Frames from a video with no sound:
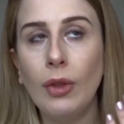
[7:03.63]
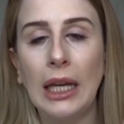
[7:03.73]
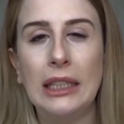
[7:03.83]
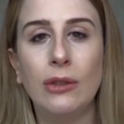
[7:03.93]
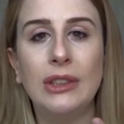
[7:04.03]

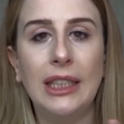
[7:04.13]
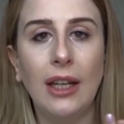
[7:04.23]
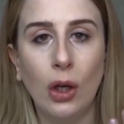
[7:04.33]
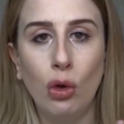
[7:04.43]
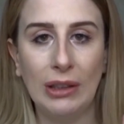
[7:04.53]
It's obviously
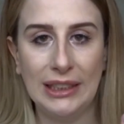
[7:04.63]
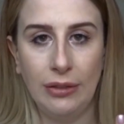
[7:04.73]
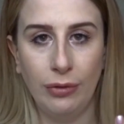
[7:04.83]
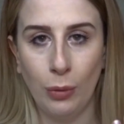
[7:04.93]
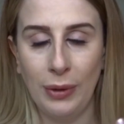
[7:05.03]
like a gritty
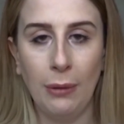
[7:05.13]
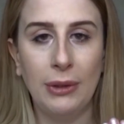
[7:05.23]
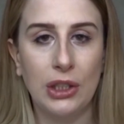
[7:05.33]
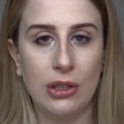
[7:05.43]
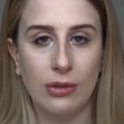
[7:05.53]
formula,
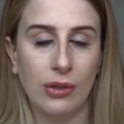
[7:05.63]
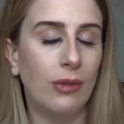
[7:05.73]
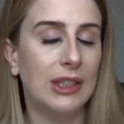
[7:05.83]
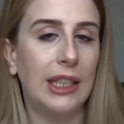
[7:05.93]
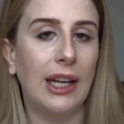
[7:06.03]
which is
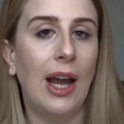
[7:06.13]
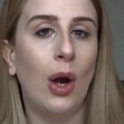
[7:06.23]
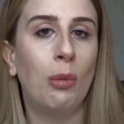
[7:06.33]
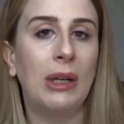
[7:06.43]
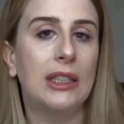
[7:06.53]
obviously going to
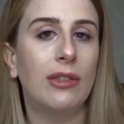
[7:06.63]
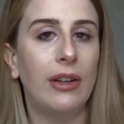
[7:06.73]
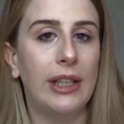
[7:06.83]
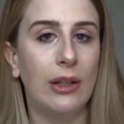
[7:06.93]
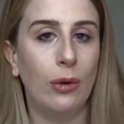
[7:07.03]
help
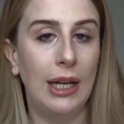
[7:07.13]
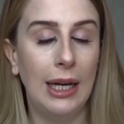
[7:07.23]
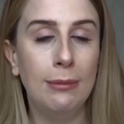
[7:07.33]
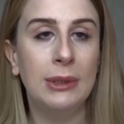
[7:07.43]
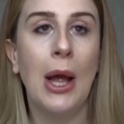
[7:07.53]
exfoliate your
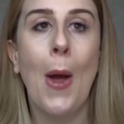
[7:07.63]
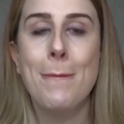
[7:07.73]
lips.